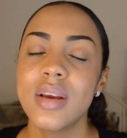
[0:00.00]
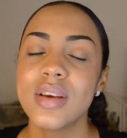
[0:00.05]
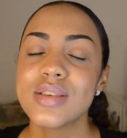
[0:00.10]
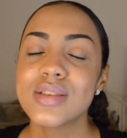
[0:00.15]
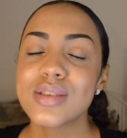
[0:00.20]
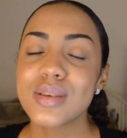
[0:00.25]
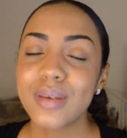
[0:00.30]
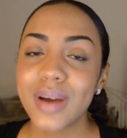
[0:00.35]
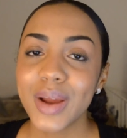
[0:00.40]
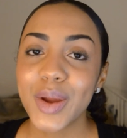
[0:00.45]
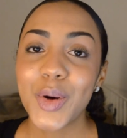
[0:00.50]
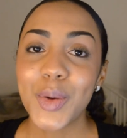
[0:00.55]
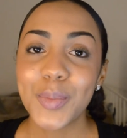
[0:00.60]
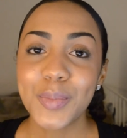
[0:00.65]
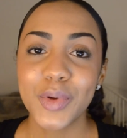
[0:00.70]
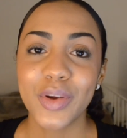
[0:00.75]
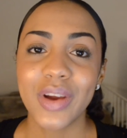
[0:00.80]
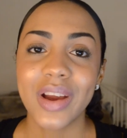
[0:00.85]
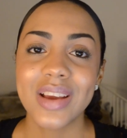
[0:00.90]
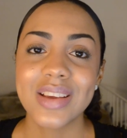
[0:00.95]
So I
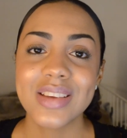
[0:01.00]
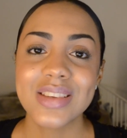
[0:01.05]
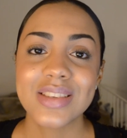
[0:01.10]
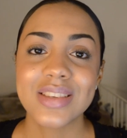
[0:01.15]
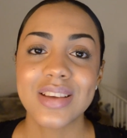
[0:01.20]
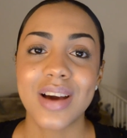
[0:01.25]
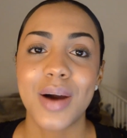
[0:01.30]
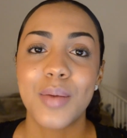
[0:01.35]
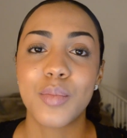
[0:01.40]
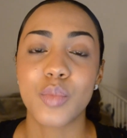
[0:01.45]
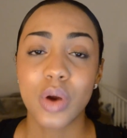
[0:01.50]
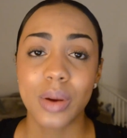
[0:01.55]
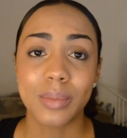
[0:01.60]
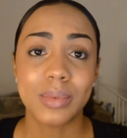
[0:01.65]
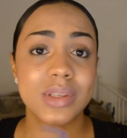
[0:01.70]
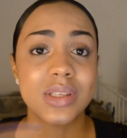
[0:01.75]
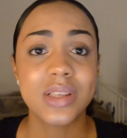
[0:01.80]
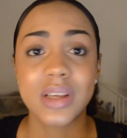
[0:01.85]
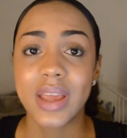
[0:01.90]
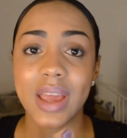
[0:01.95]
hope you guys were
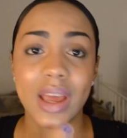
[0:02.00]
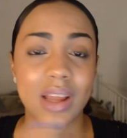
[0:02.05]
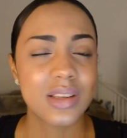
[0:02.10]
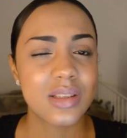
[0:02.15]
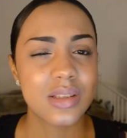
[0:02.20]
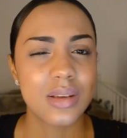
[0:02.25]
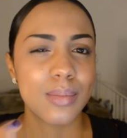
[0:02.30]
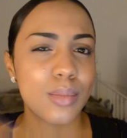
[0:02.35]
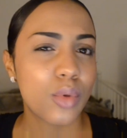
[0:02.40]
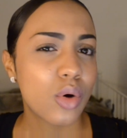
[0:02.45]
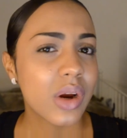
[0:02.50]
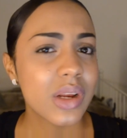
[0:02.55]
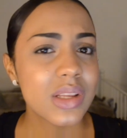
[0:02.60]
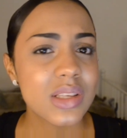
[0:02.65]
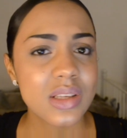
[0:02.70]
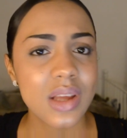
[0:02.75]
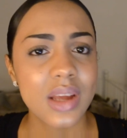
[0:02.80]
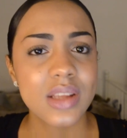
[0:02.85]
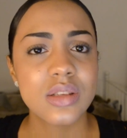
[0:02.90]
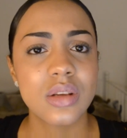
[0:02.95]
able to get some more
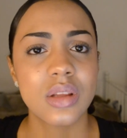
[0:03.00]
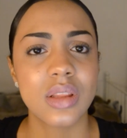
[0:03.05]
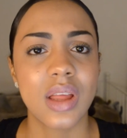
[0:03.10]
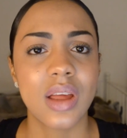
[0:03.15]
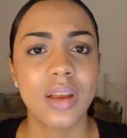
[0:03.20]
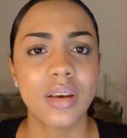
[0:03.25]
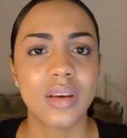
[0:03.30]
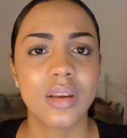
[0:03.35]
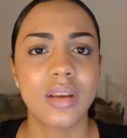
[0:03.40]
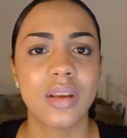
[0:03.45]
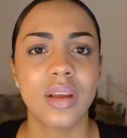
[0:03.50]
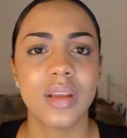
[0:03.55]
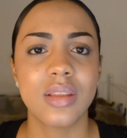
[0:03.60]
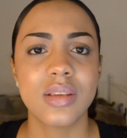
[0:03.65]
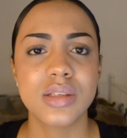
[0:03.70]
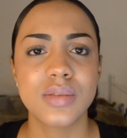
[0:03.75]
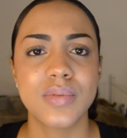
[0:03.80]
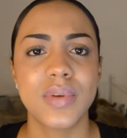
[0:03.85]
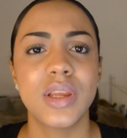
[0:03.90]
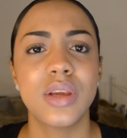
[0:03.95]
insights on that in
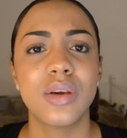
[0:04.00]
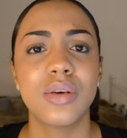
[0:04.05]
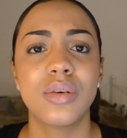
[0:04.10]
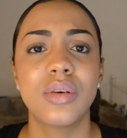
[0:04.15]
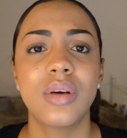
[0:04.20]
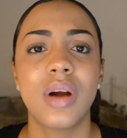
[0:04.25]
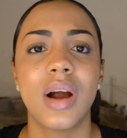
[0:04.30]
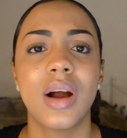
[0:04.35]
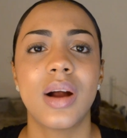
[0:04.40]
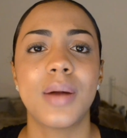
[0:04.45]
this video.